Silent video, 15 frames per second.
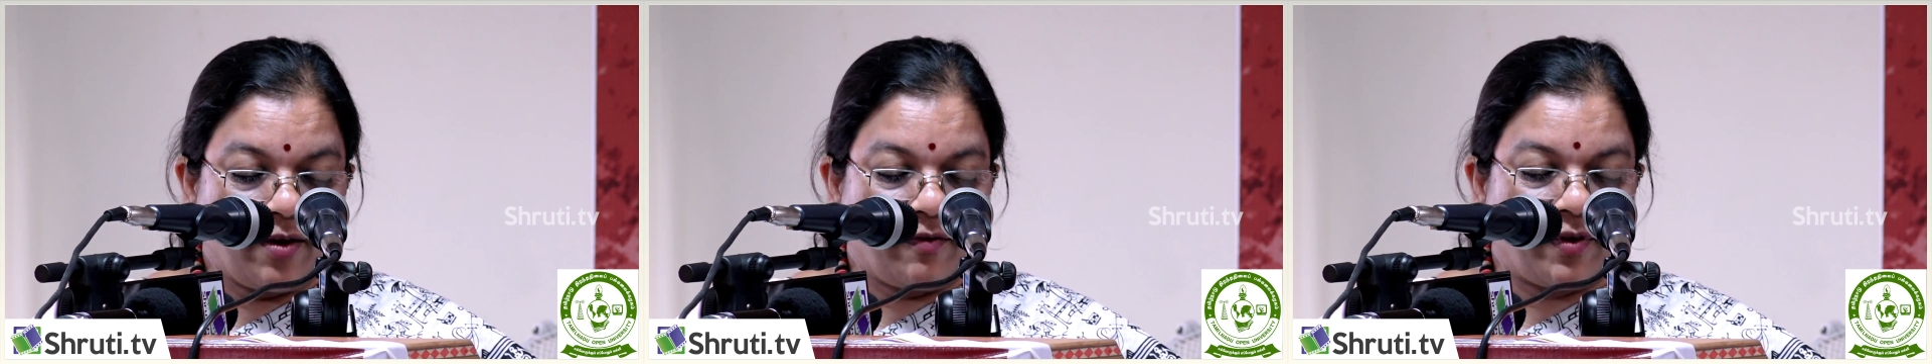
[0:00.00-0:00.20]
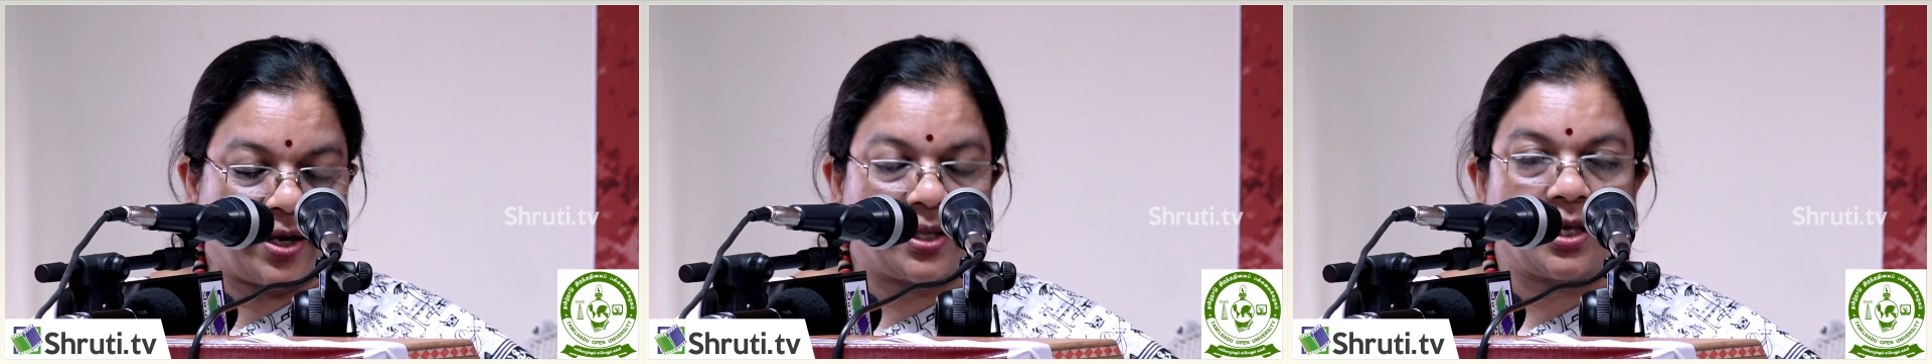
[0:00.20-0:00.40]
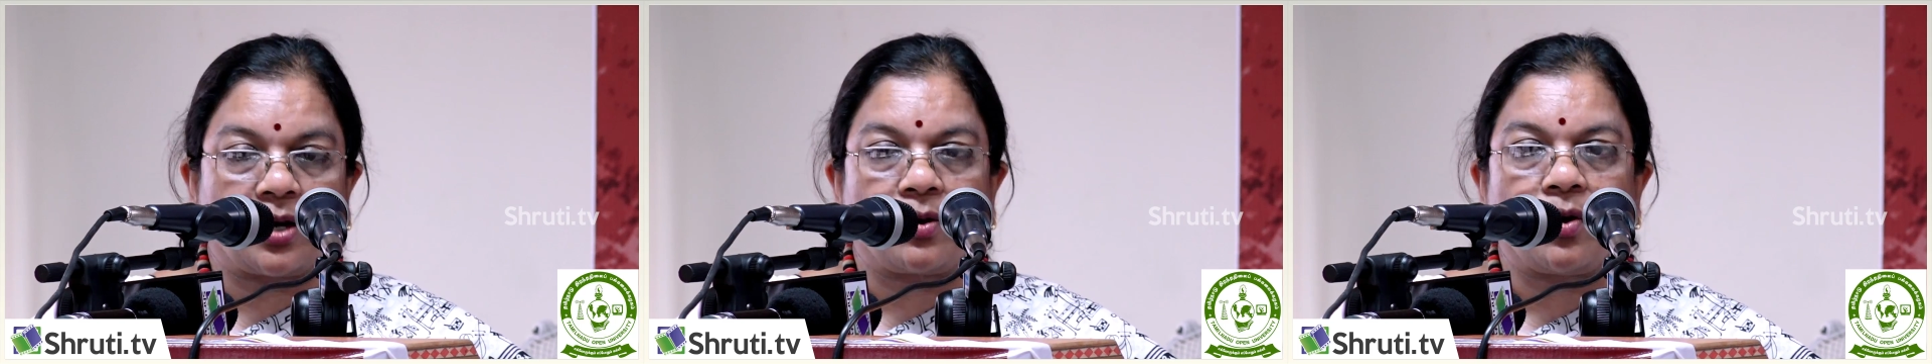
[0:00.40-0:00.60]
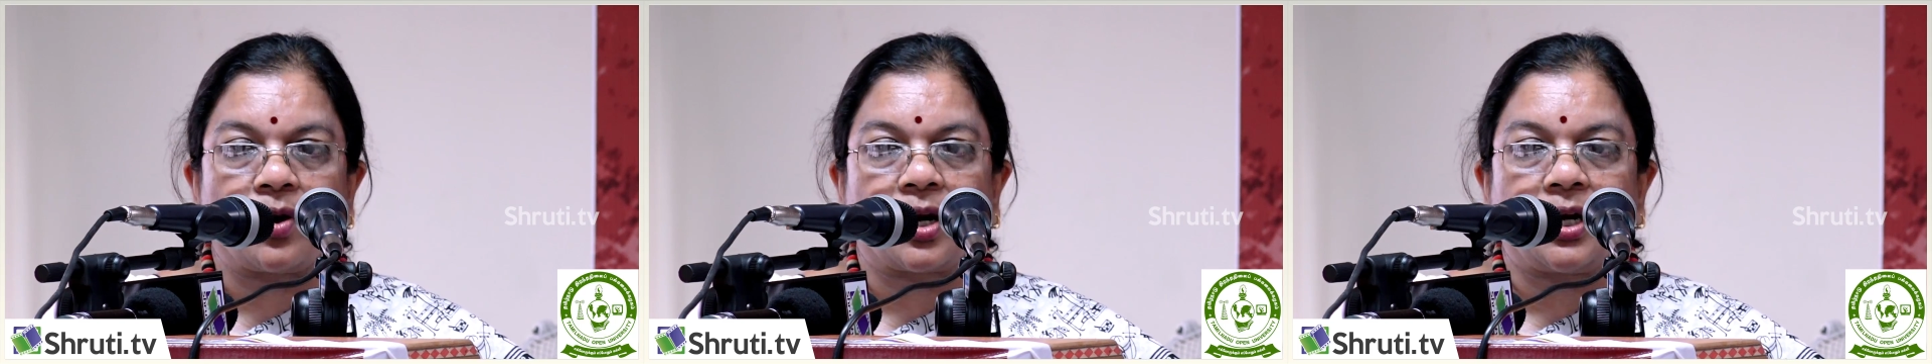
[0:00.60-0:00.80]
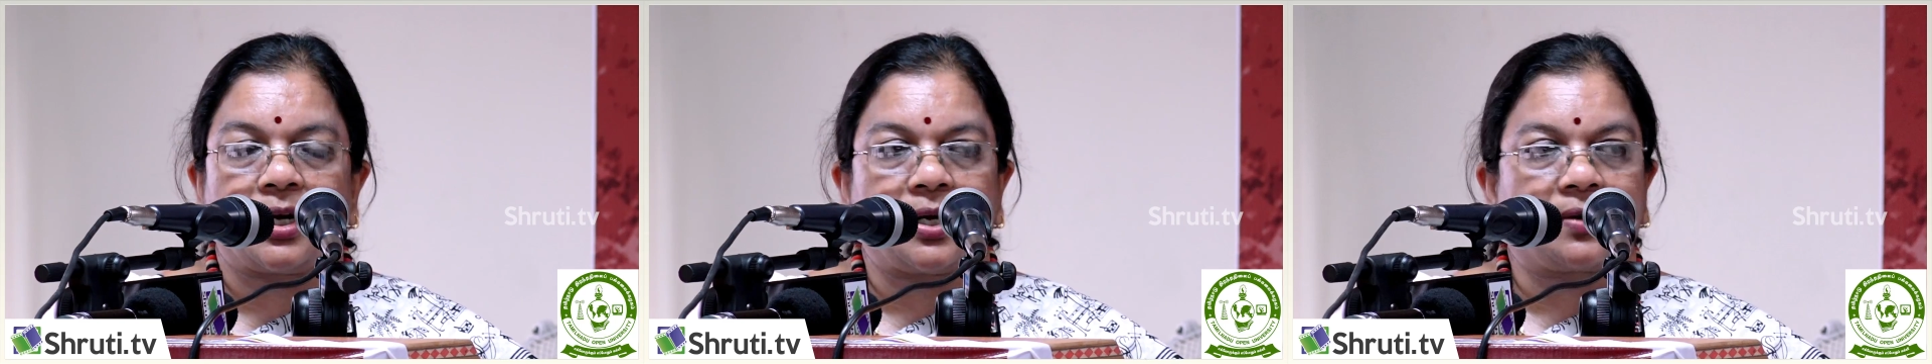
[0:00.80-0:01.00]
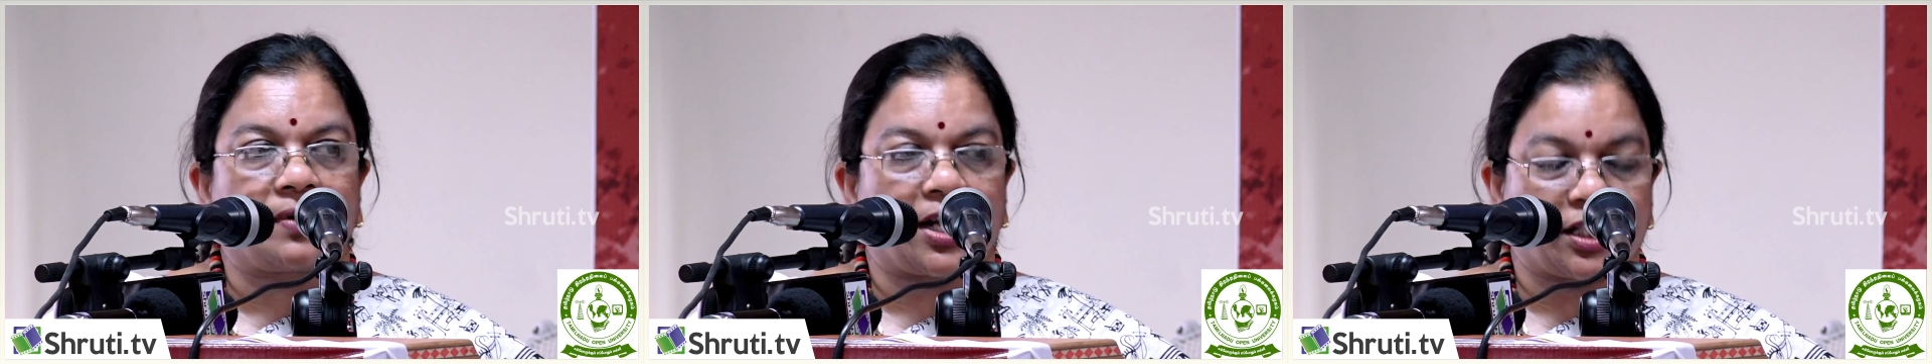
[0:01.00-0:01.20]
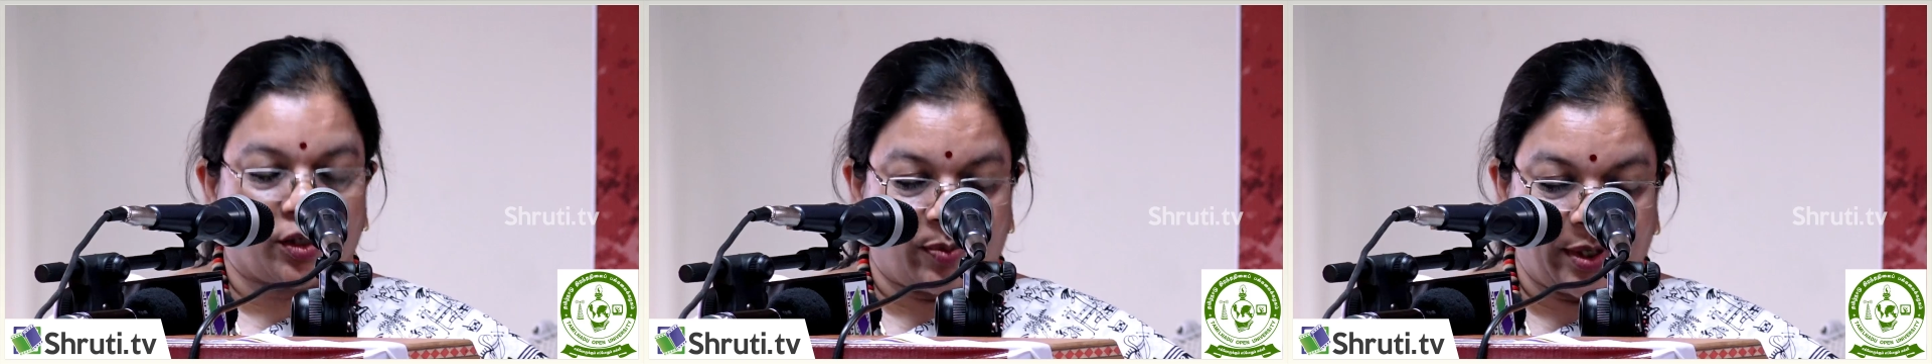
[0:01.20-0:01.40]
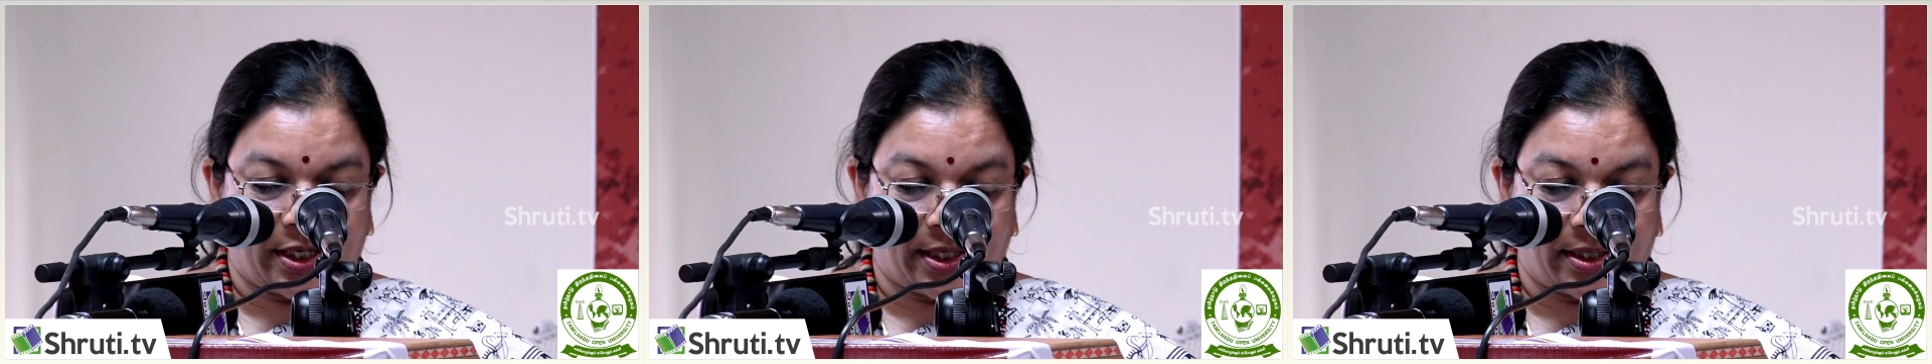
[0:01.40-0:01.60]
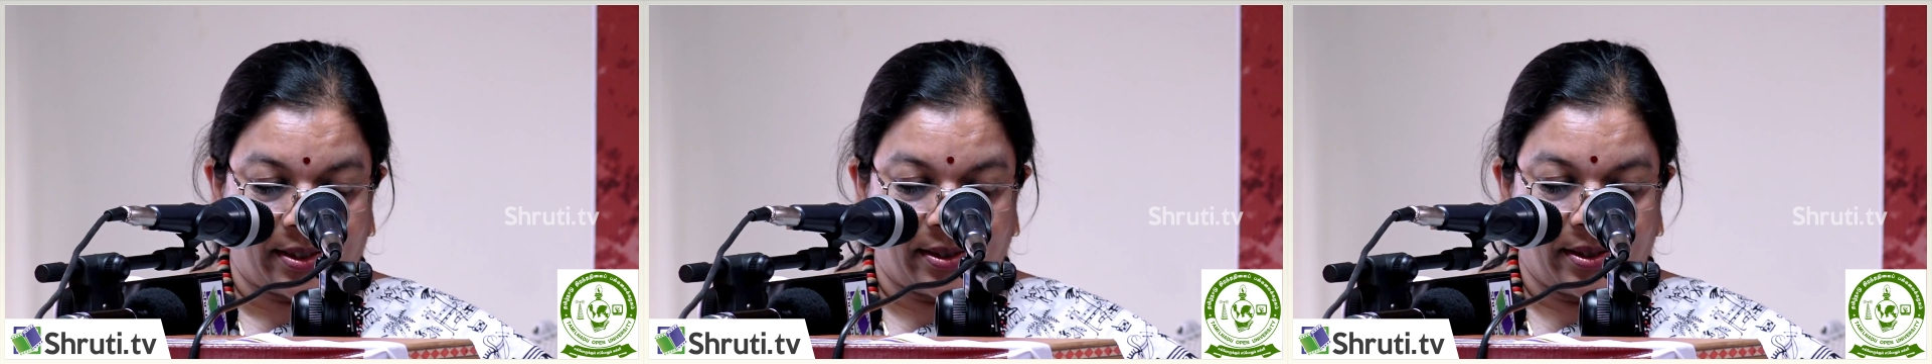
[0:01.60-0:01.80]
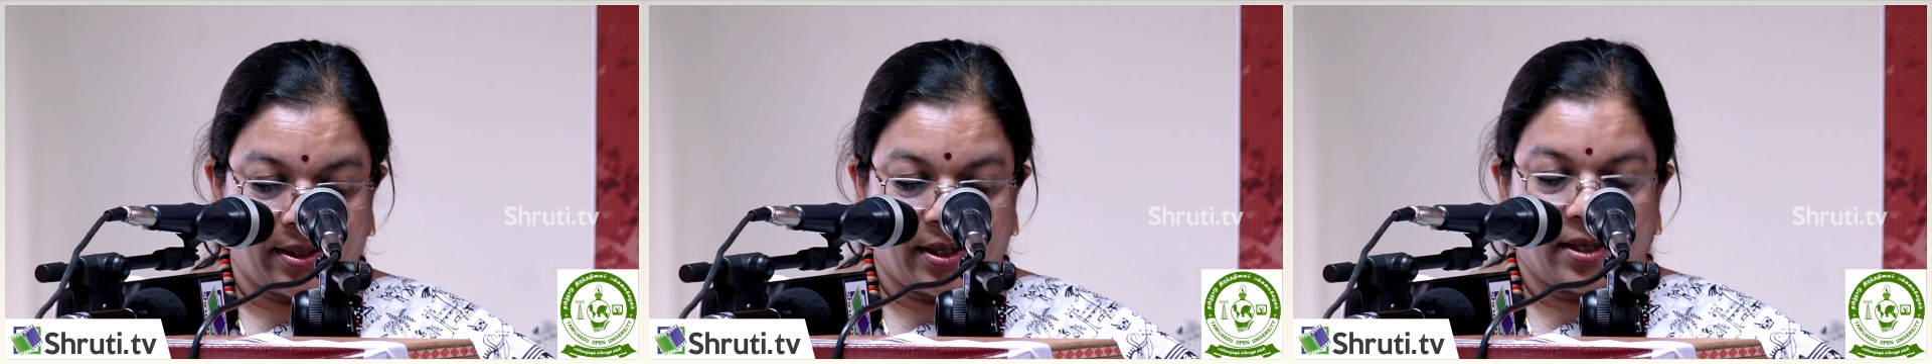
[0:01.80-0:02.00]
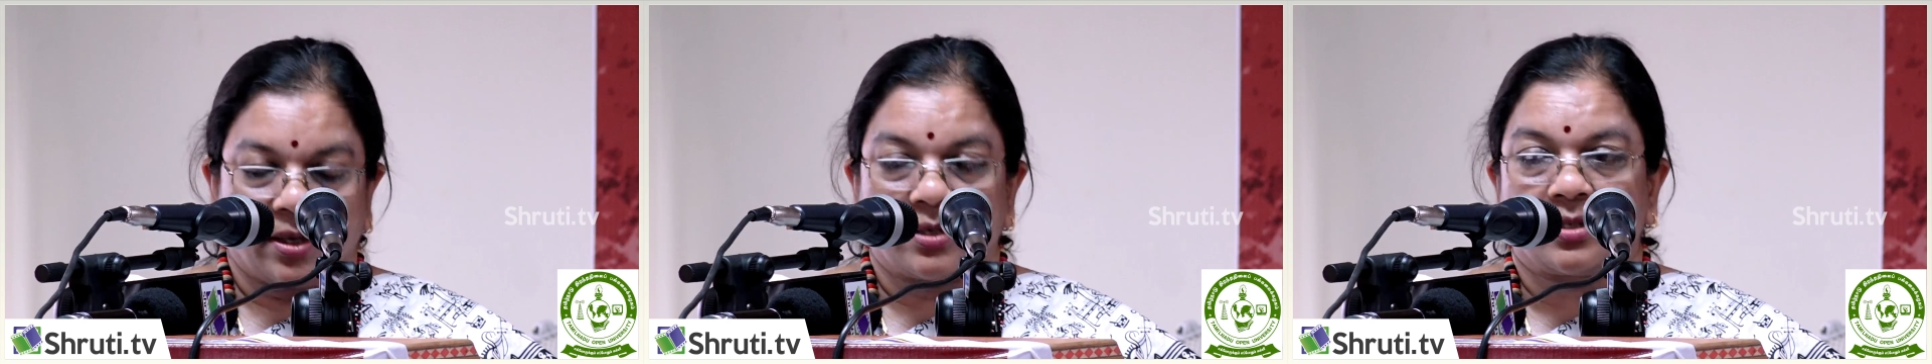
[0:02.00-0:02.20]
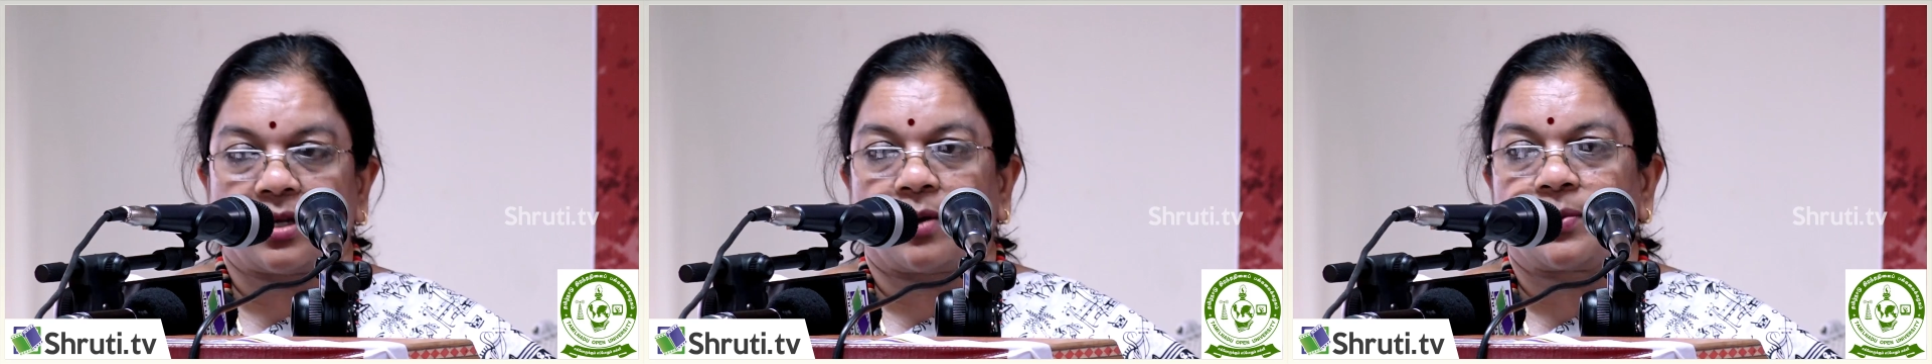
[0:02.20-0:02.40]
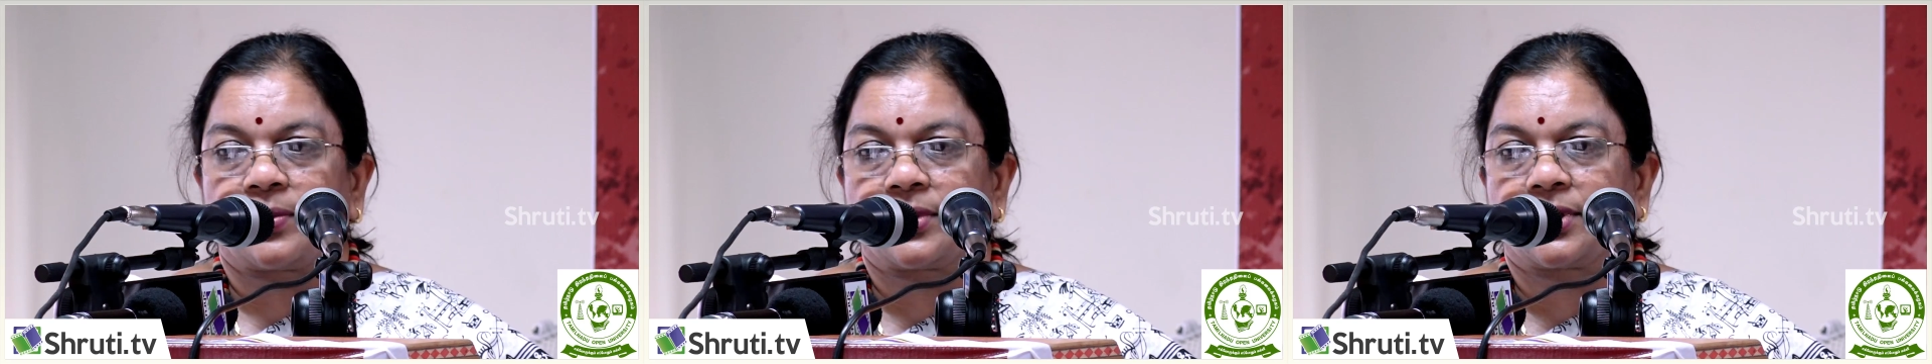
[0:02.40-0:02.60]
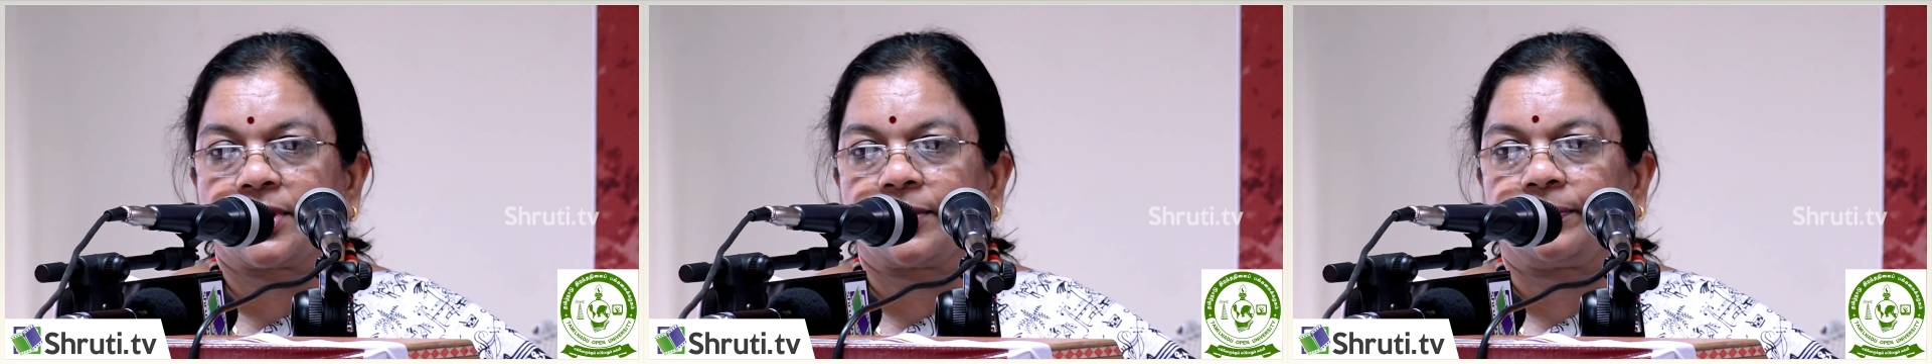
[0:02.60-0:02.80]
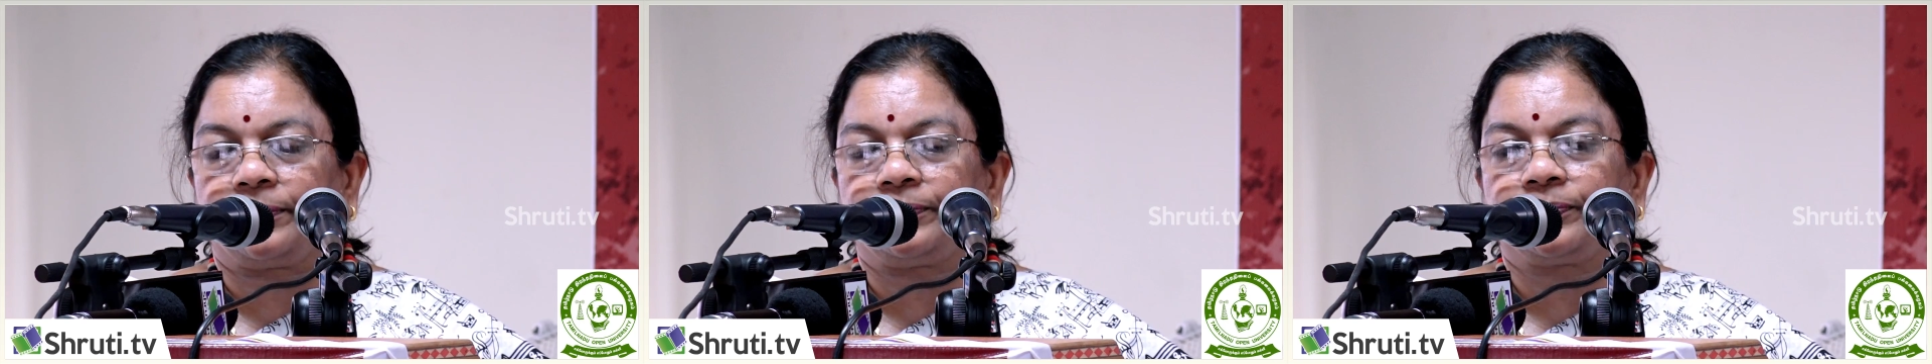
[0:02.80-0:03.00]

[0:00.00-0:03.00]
for their orally transmitted sounds.